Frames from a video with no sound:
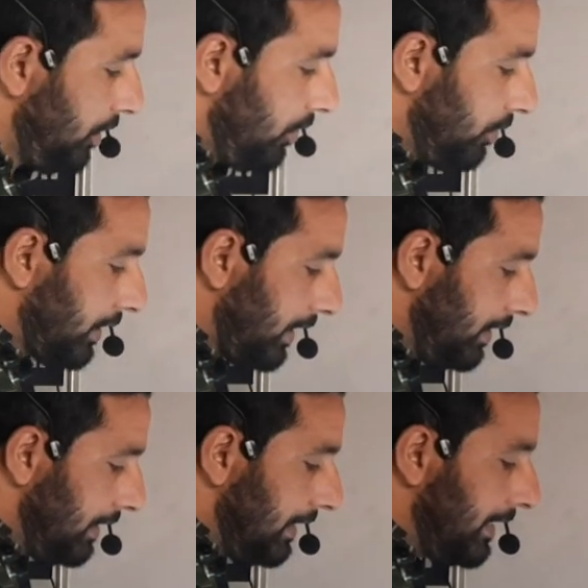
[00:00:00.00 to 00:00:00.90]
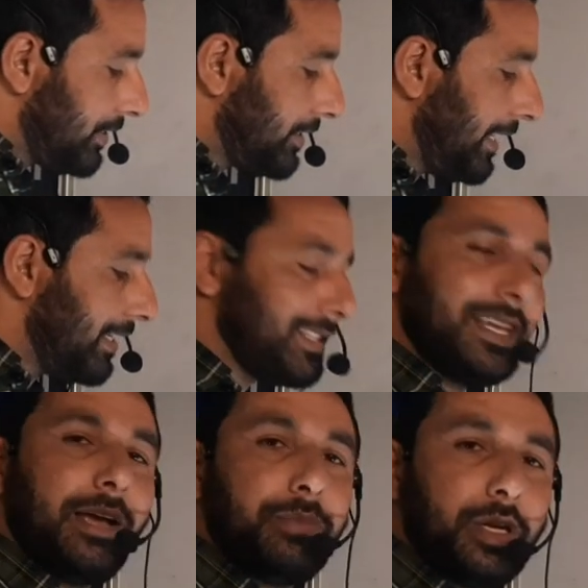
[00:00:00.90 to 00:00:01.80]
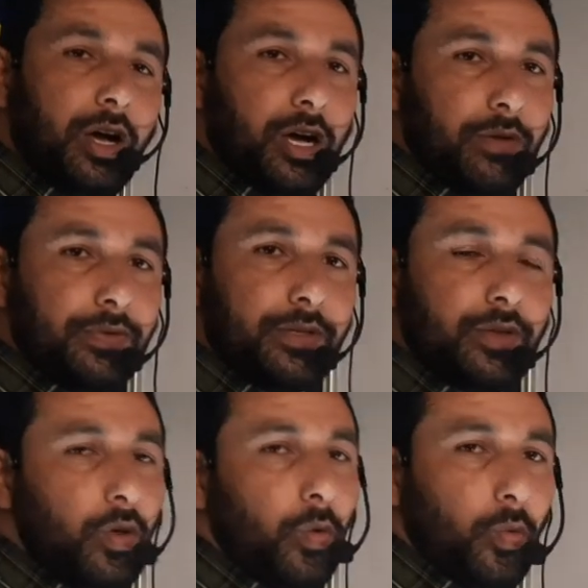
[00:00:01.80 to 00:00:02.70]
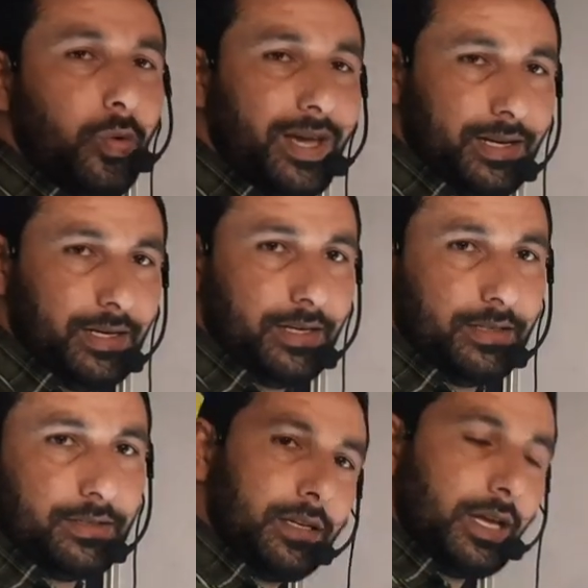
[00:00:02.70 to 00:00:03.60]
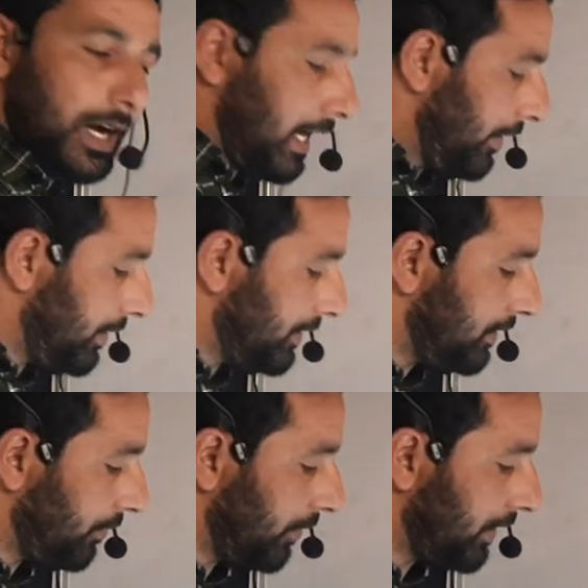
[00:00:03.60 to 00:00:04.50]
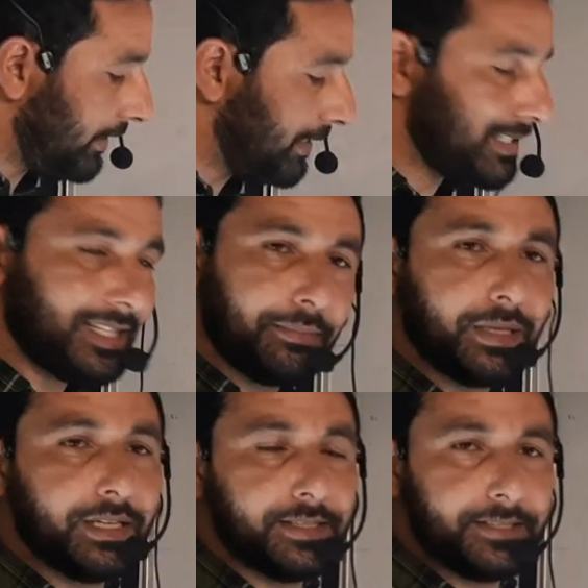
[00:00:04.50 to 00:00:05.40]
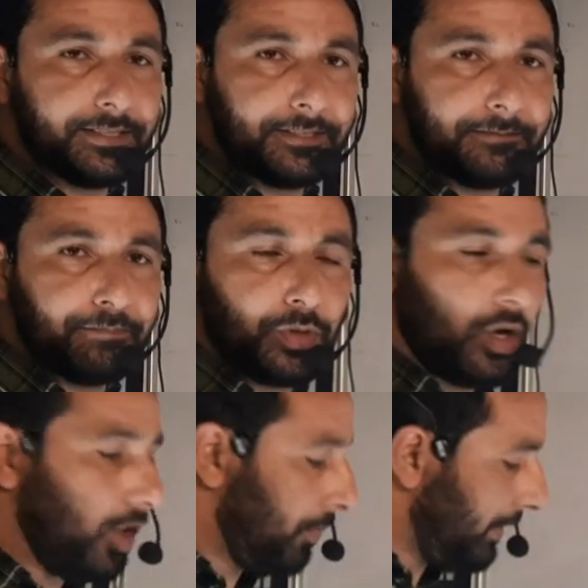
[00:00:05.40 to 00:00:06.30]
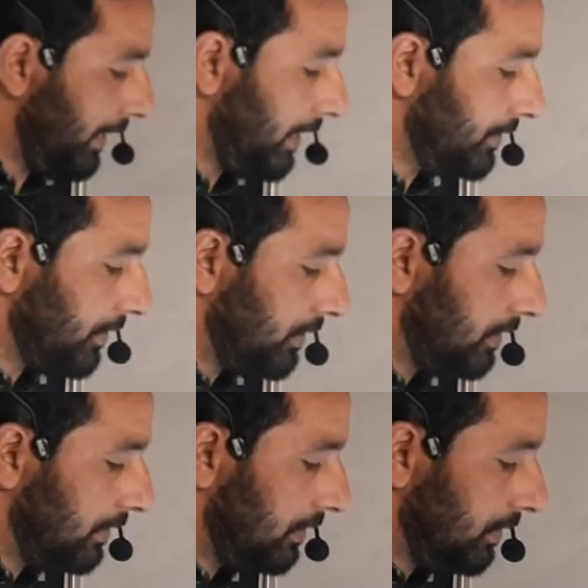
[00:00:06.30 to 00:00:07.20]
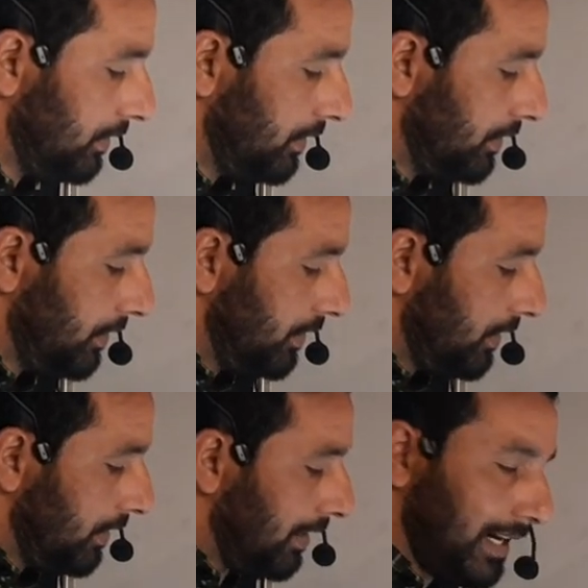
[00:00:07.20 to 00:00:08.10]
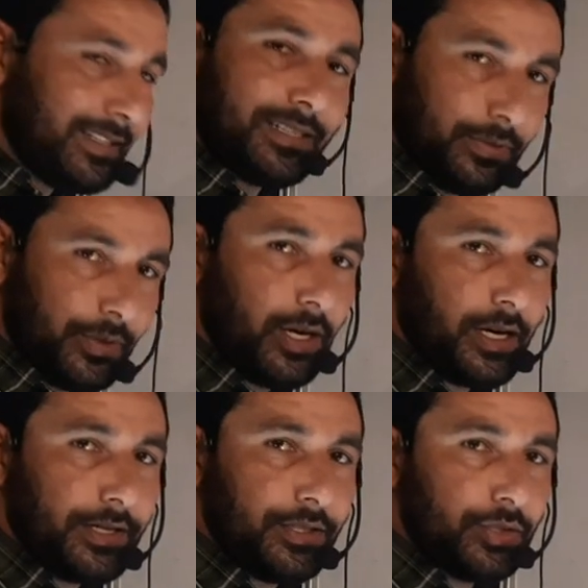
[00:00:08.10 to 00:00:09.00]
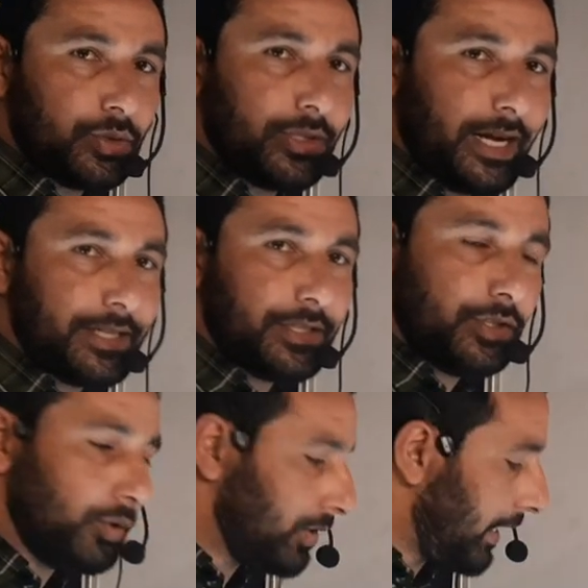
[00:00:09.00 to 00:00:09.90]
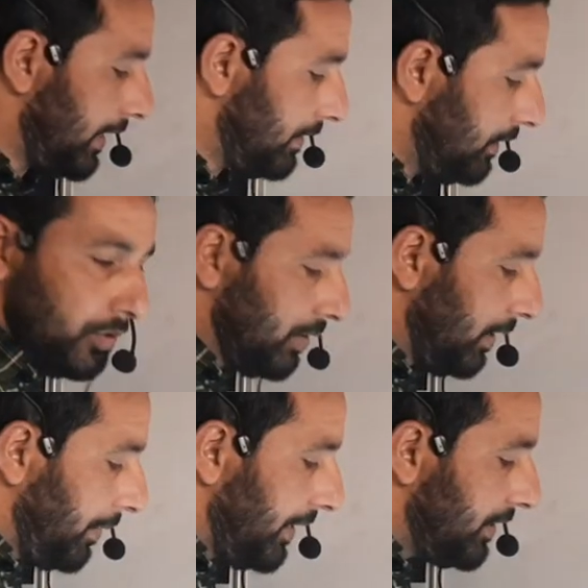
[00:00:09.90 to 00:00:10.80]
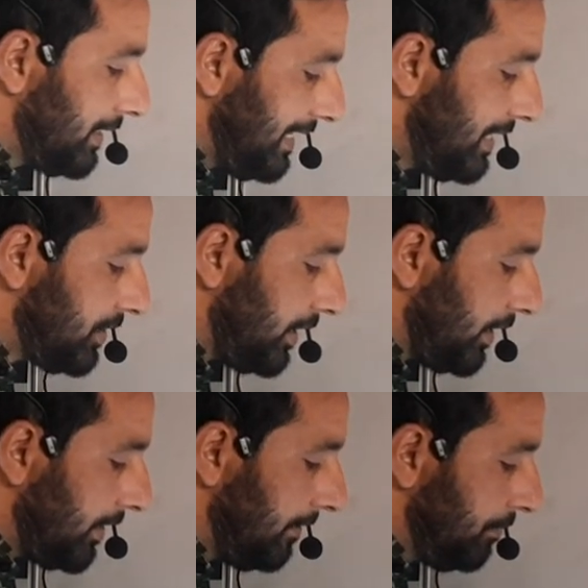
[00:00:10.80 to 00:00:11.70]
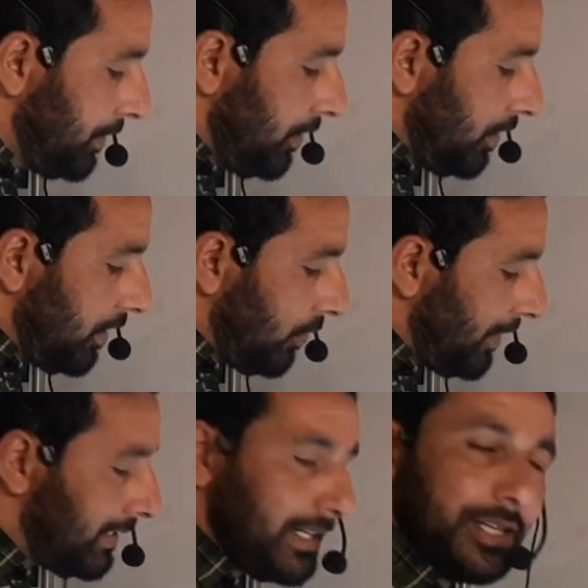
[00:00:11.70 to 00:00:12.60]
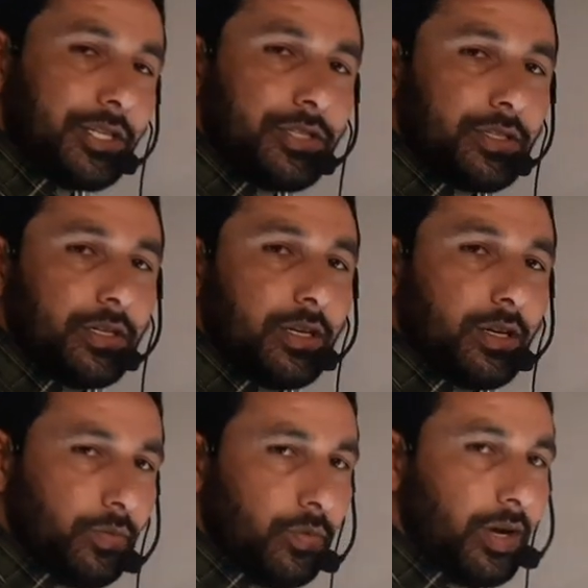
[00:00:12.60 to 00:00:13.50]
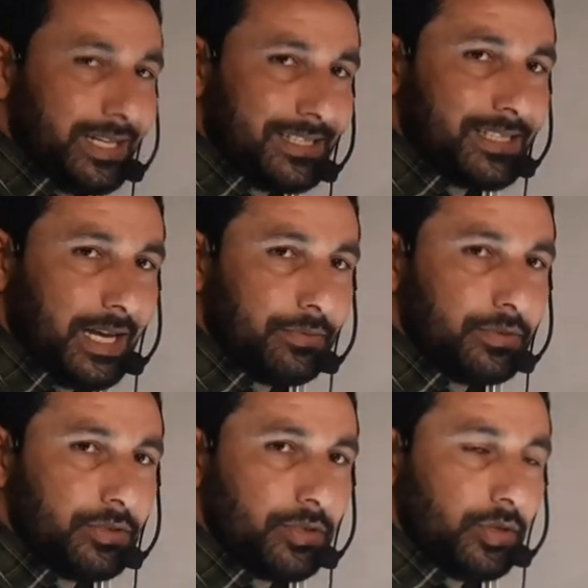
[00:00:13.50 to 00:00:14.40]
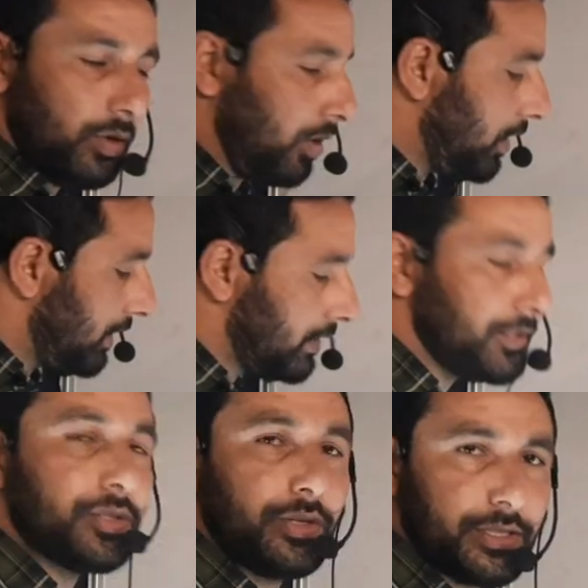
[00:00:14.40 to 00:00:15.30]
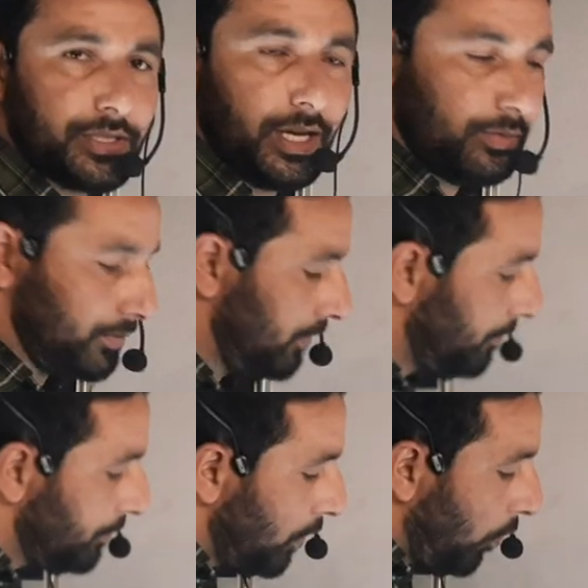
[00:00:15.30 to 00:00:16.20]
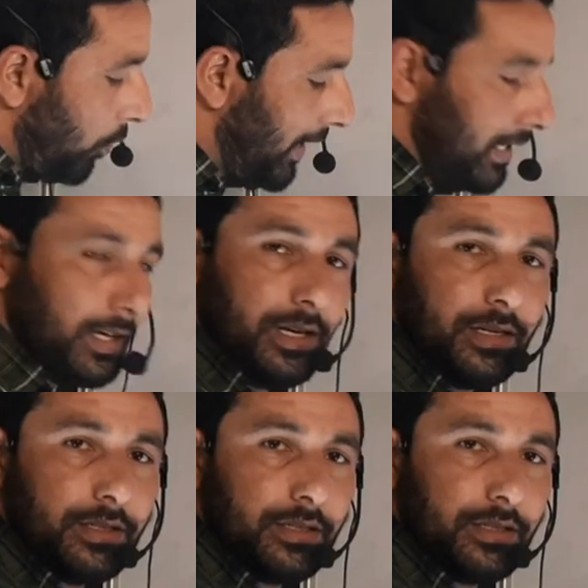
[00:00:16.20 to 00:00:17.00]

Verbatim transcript: Okay, let us take example of well. I have written the phonetic symbols of it under the word so that you can you can find it easier uh, whether it is a vowel sound or consonant sound. Well.